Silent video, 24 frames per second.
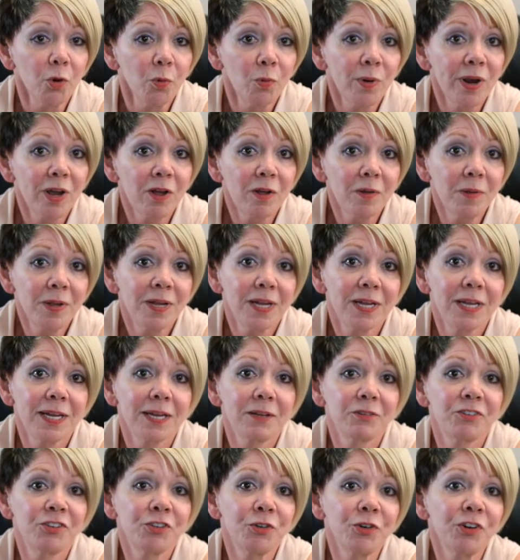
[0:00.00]
Well,
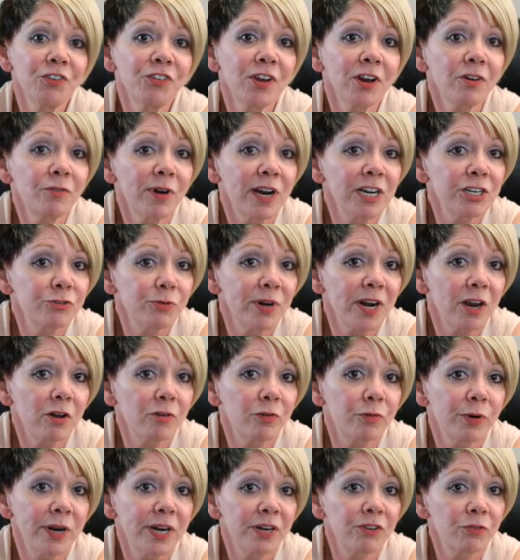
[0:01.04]
as soon as I graduated
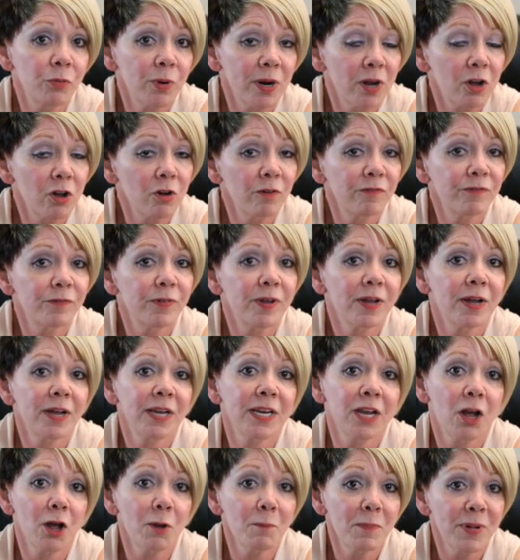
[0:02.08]
out of grade
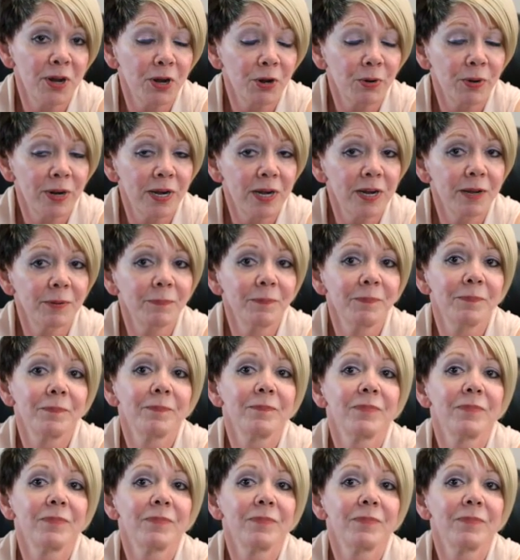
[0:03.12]
12, I got married,